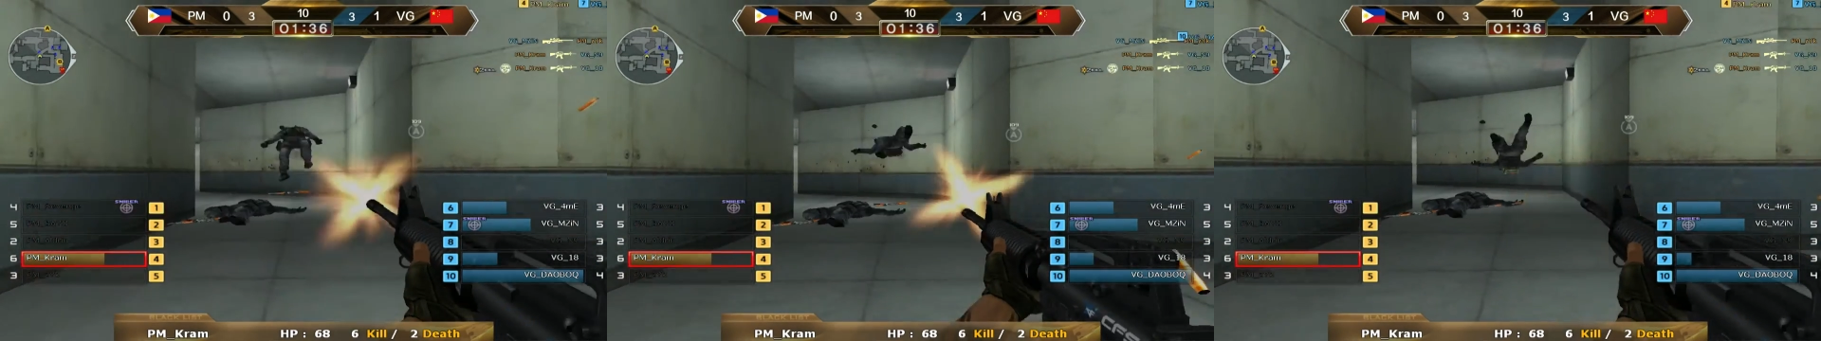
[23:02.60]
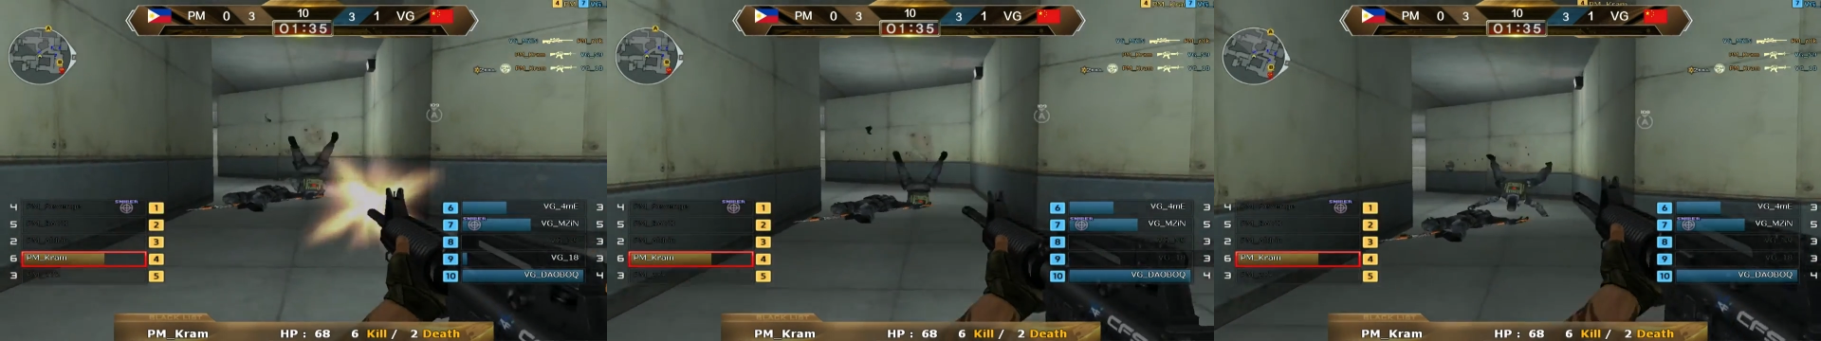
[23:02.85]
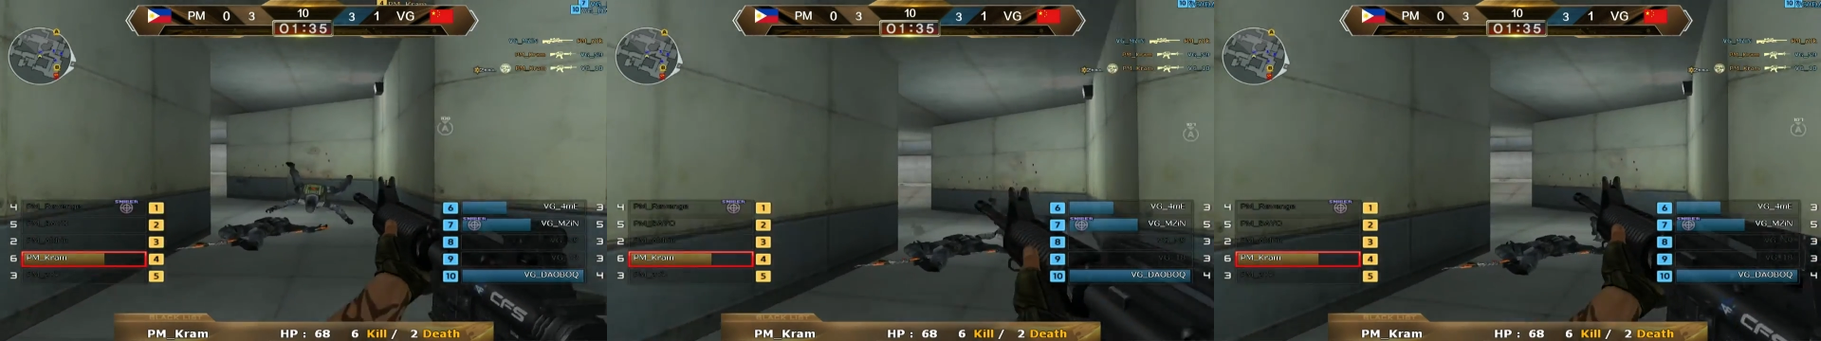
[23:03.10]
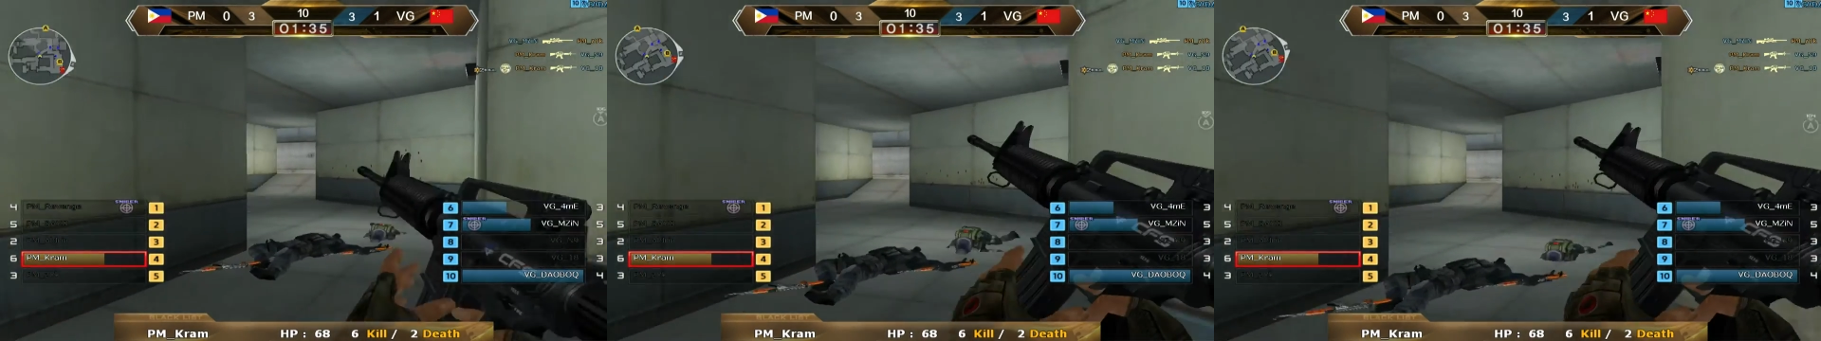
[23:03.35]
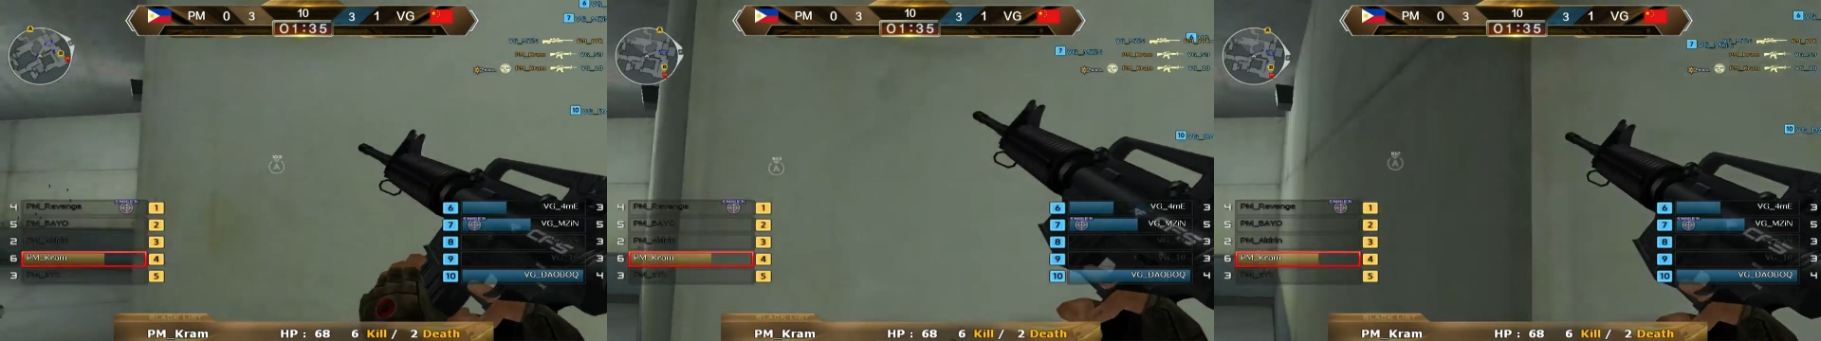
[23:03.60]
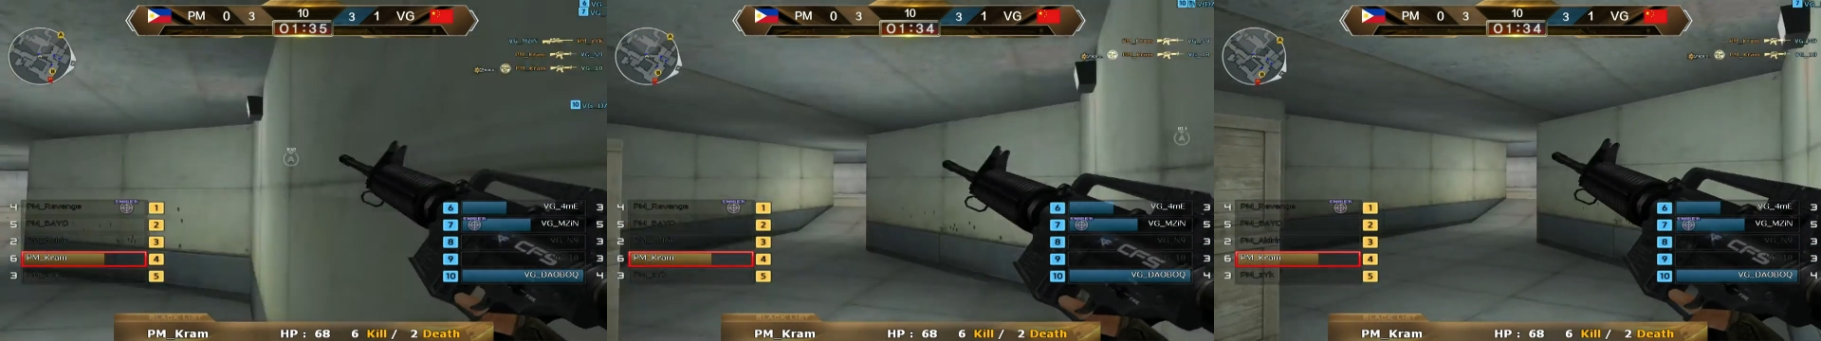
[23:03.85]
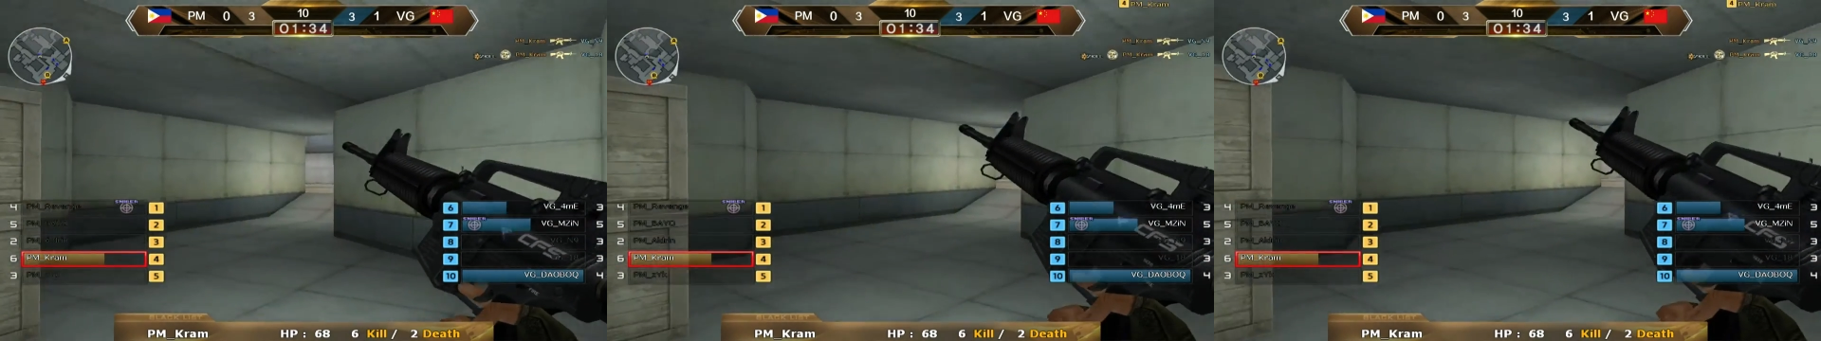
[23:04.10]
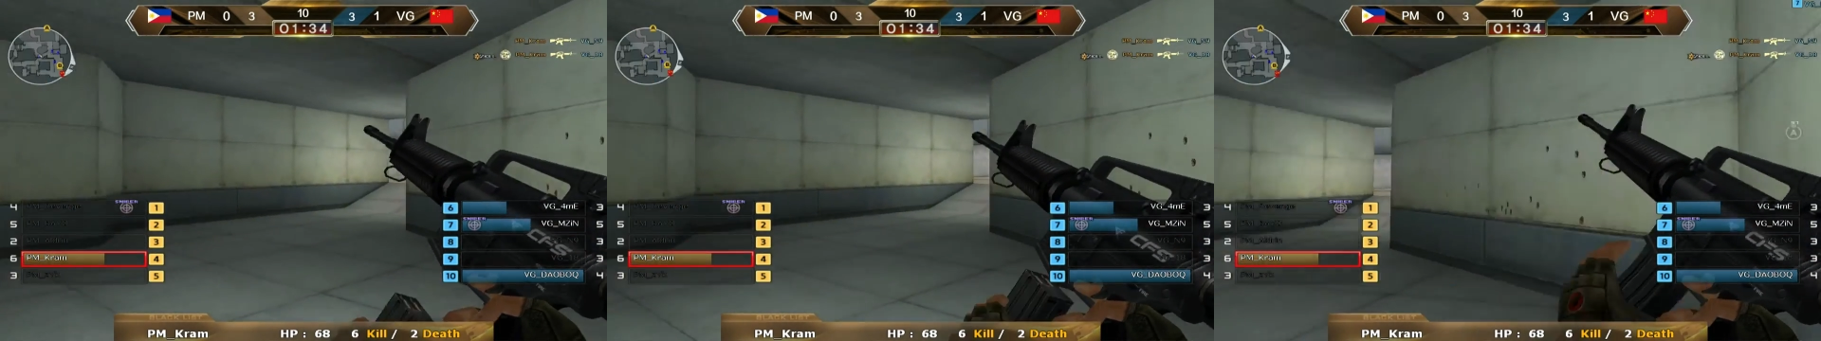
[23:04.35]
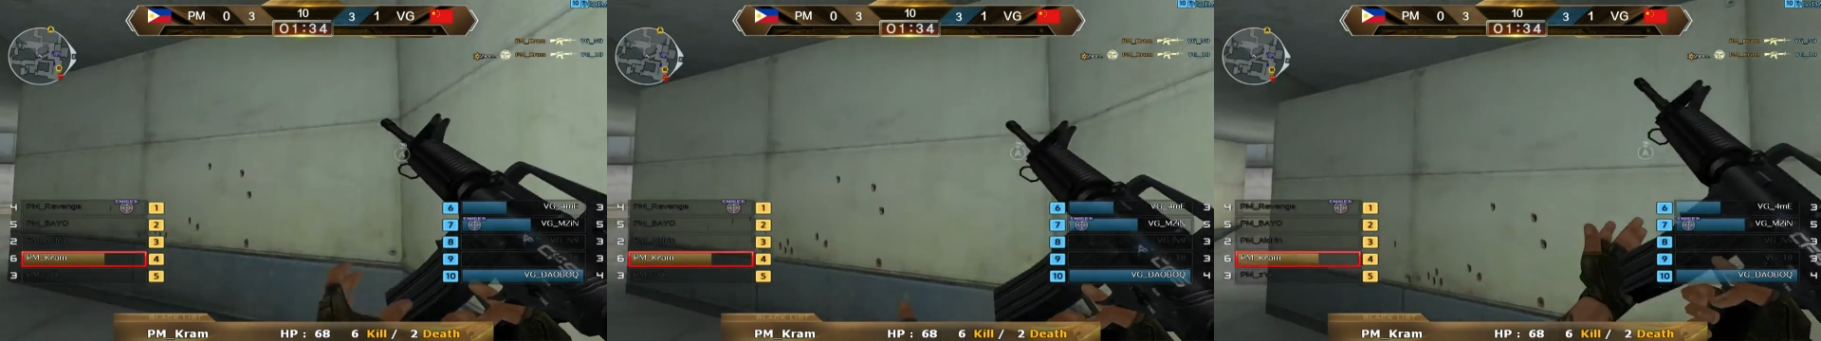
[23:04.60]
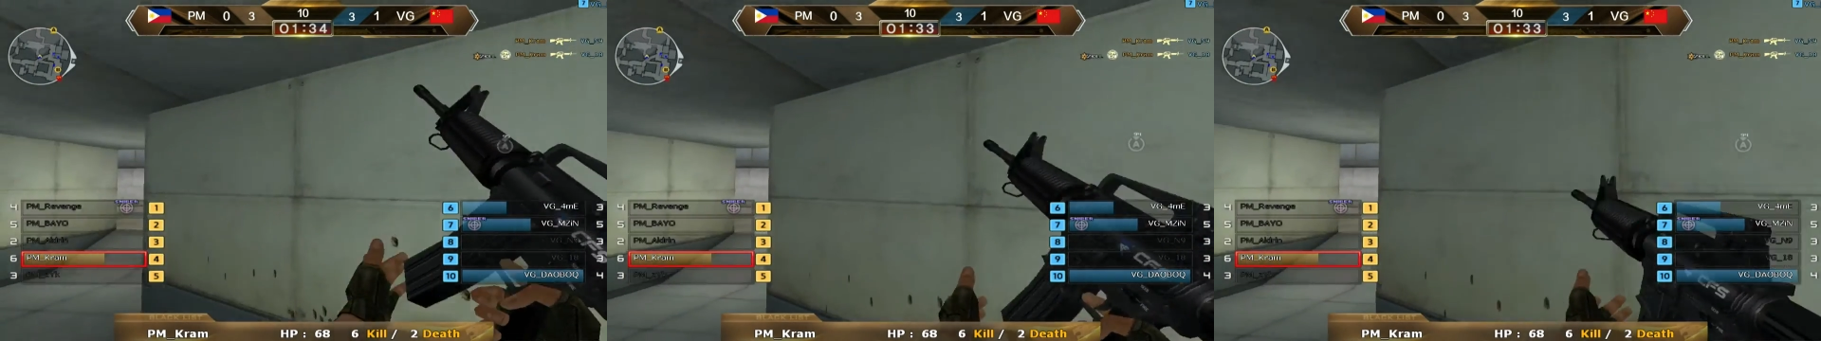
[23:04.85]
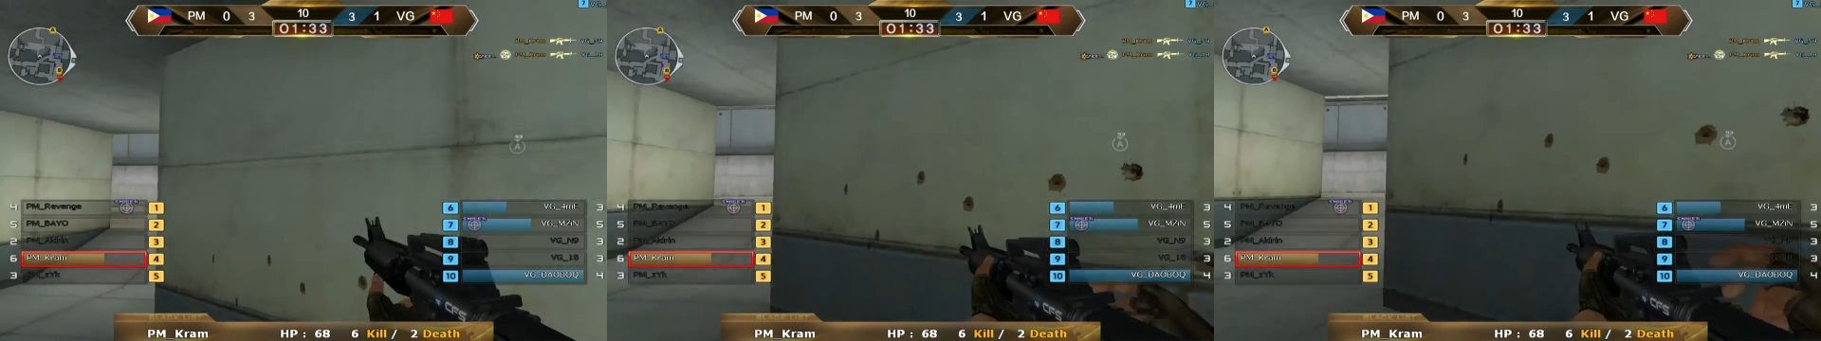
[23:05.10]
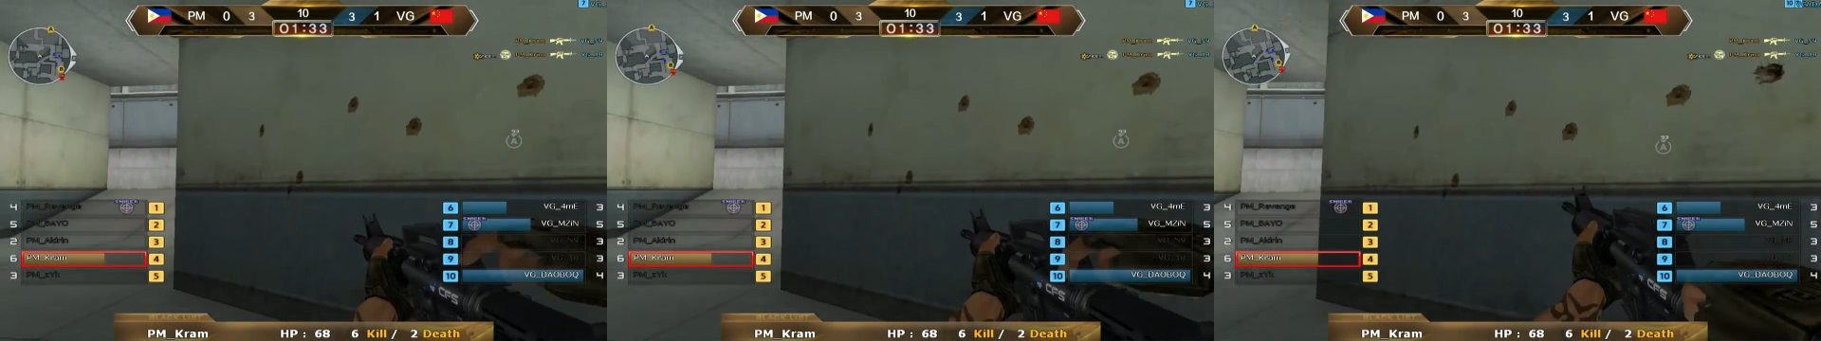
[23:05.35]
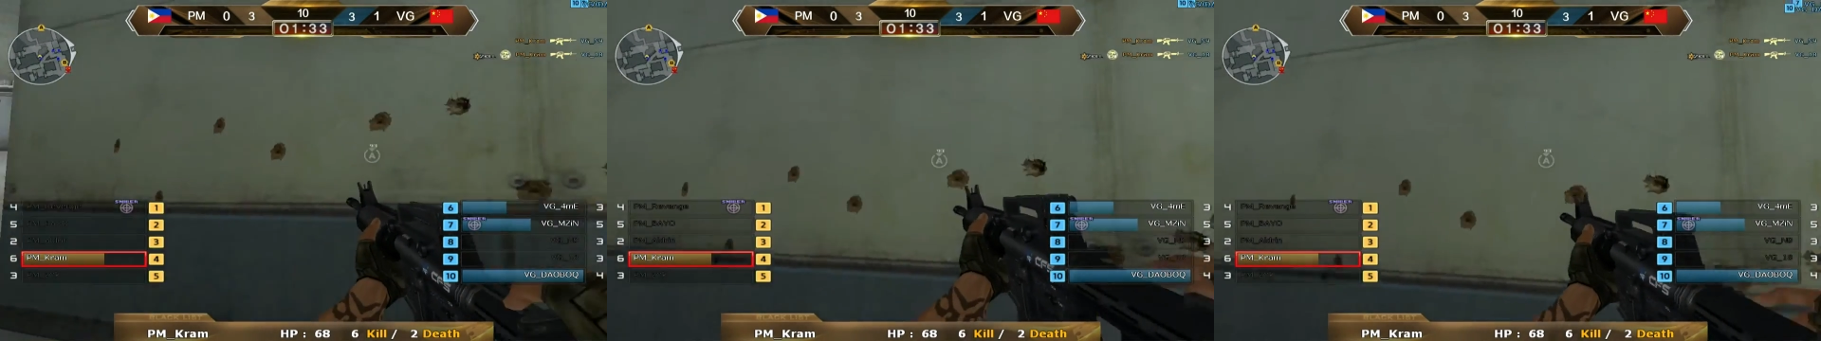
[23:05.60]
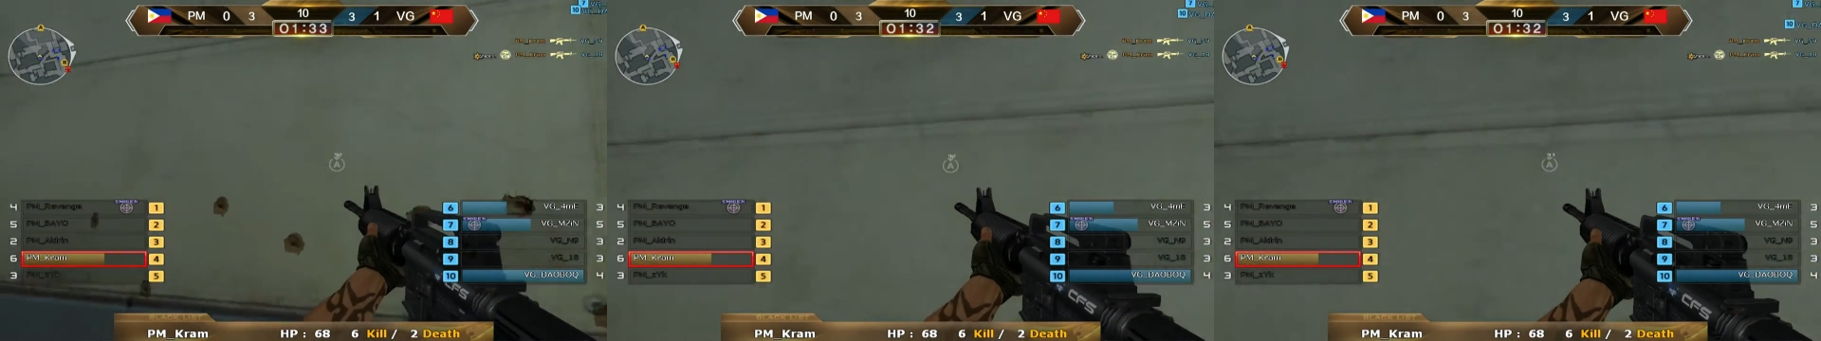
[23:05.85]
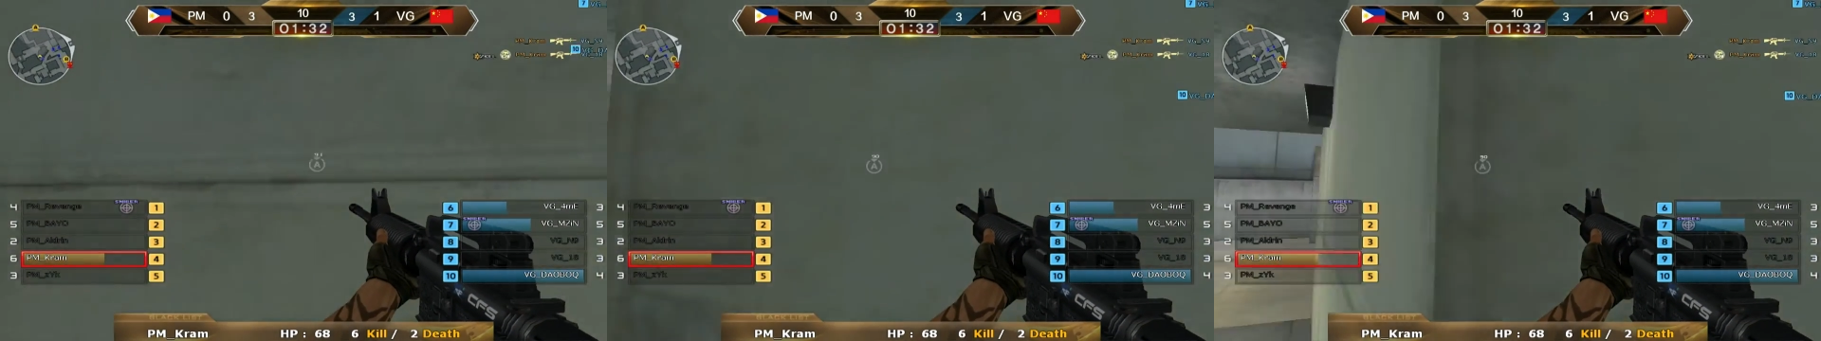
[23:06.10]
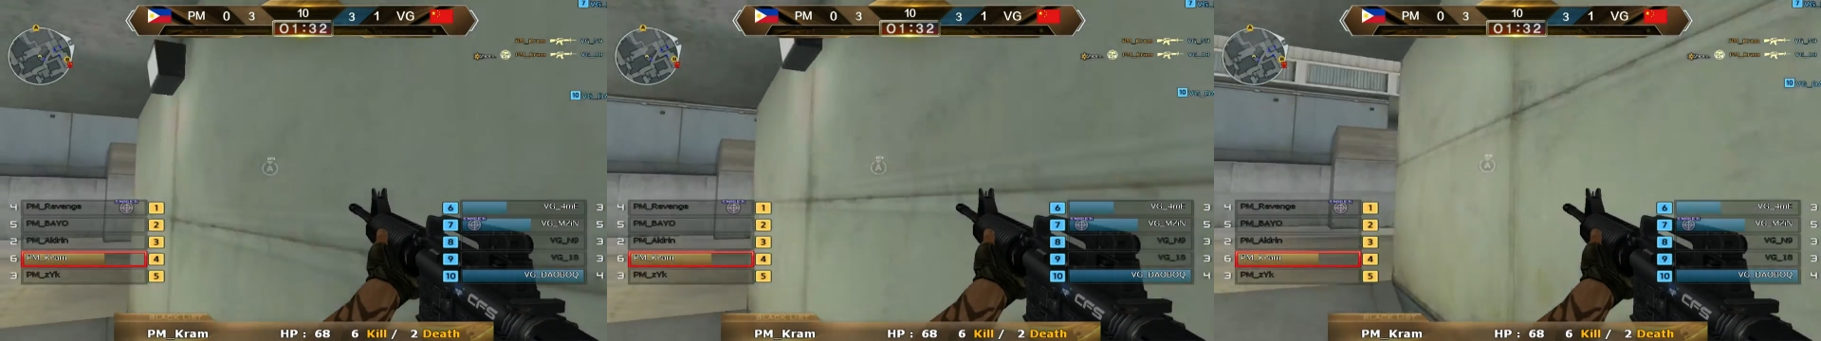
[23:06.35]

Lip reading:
Nobody's mouth can be seen.